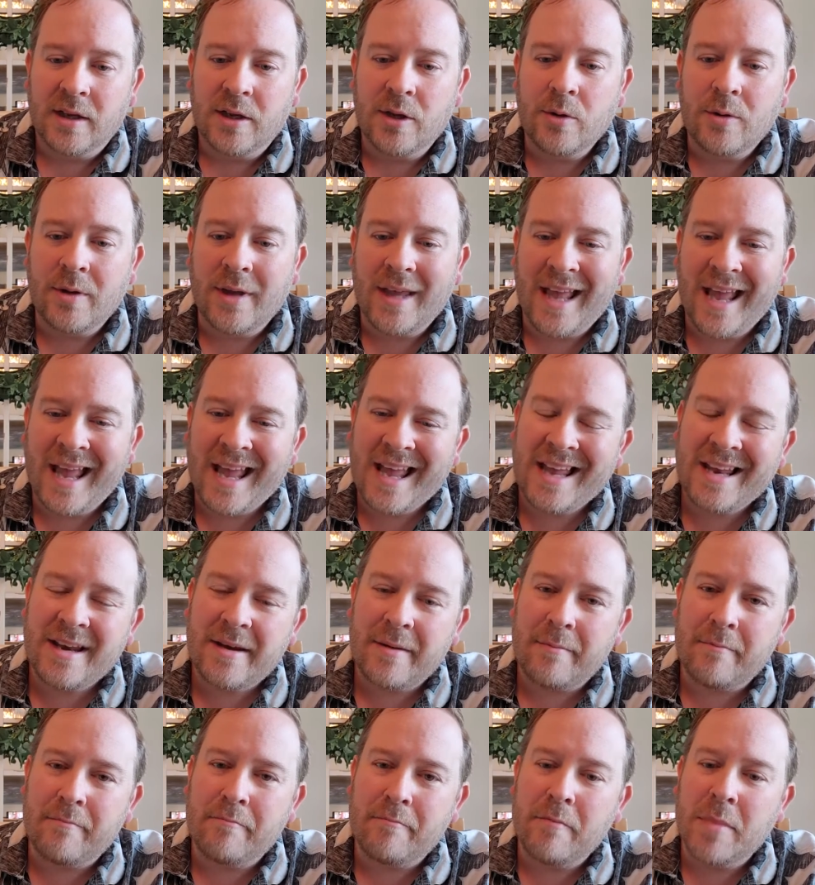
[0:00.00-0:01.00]
You
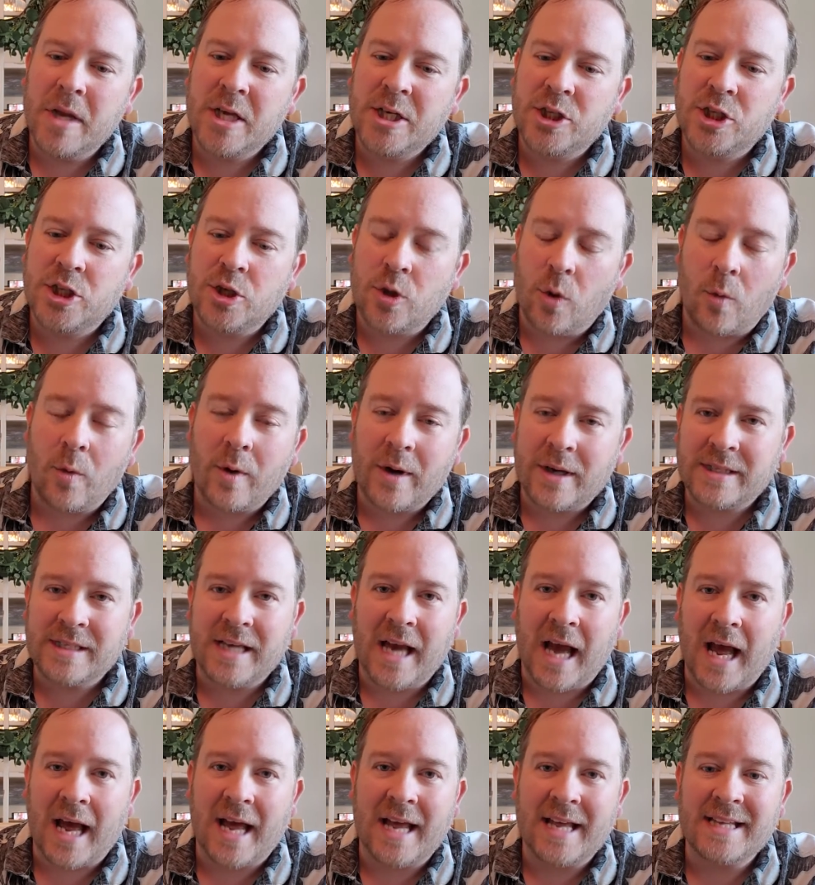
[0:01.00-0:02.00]
can't
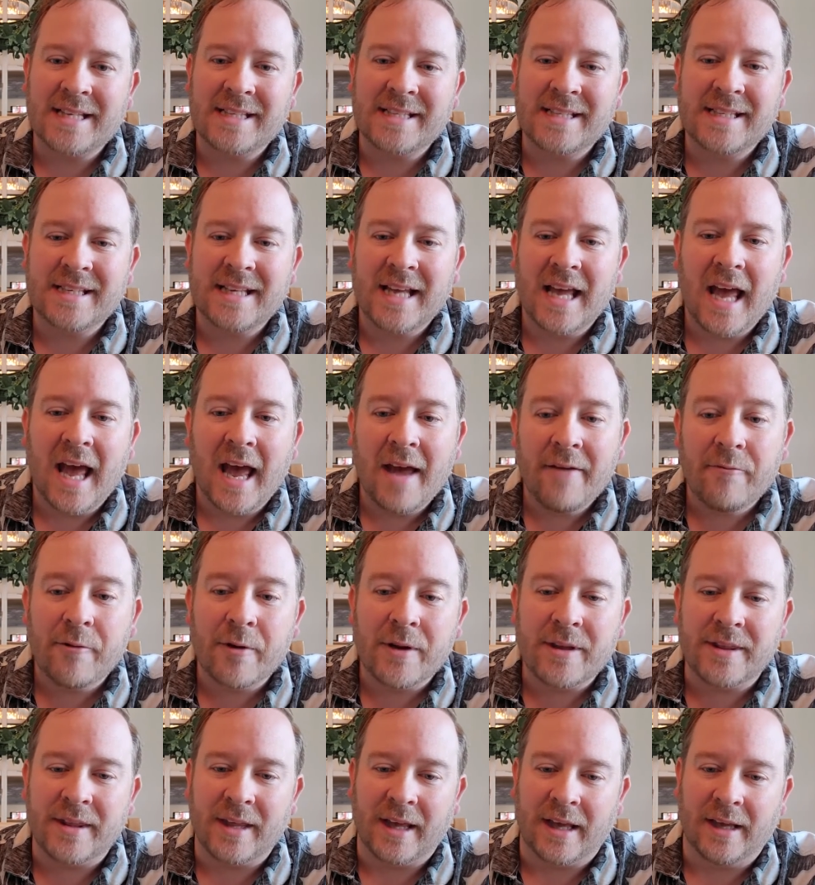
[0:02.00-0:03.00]
majoritize
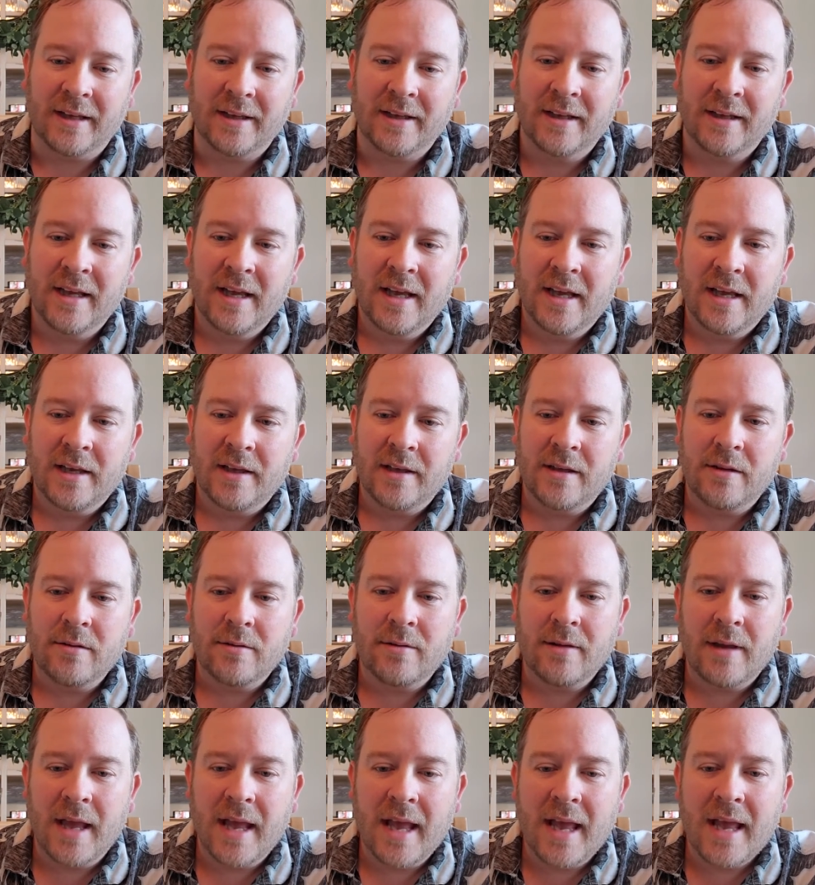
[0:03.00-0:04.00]
everything. You
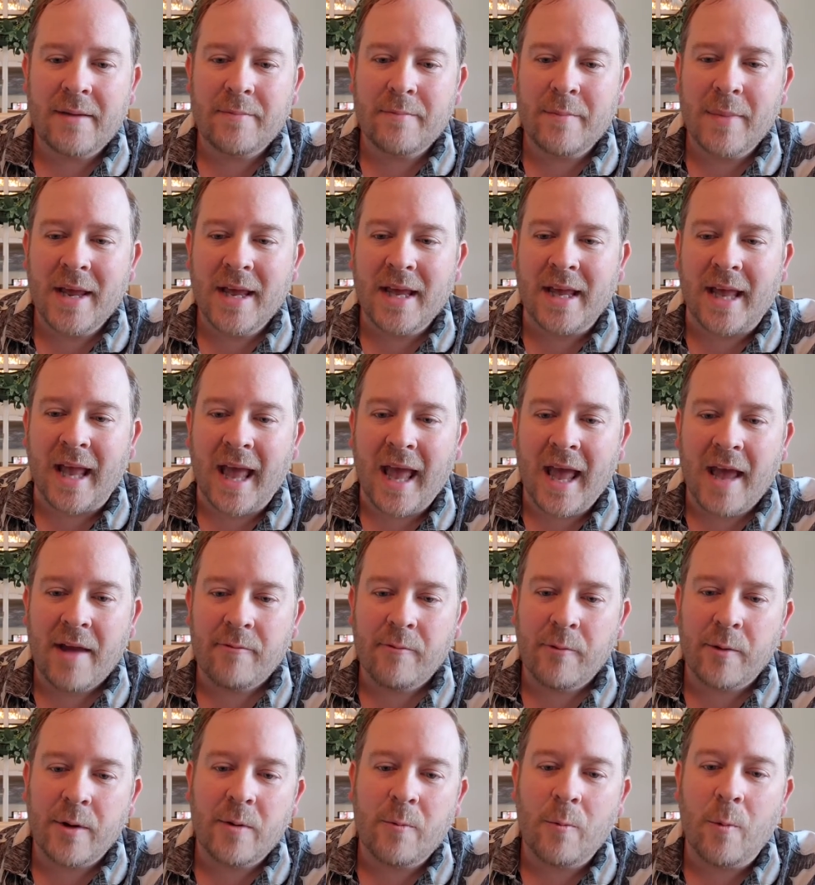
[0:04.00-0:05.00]
can't make
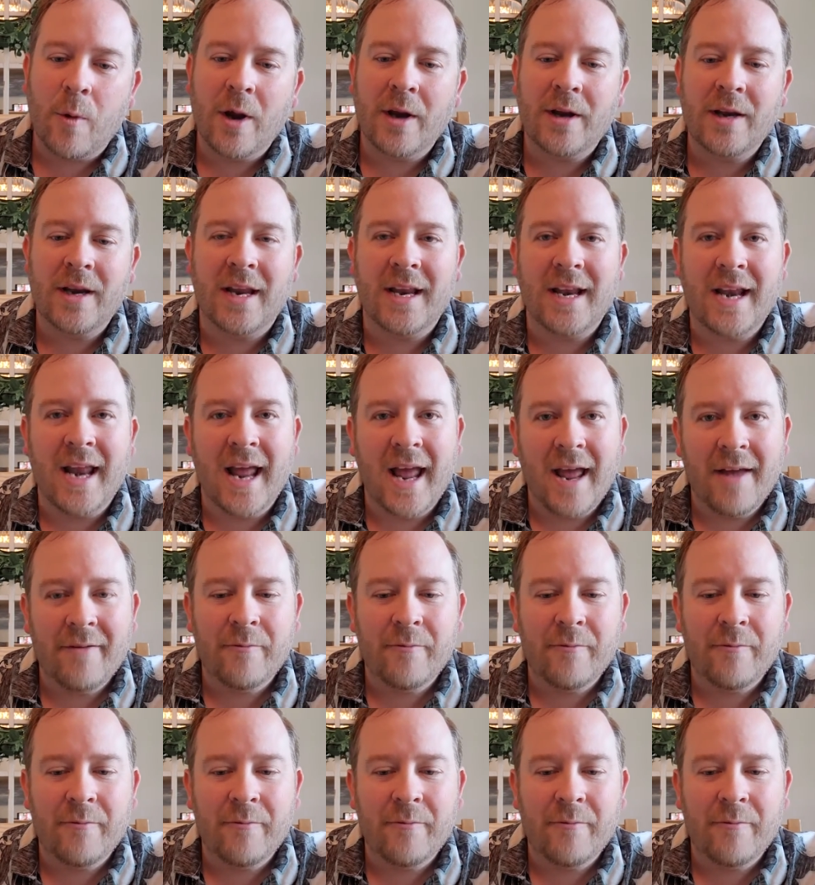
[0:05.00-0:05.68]
everyone and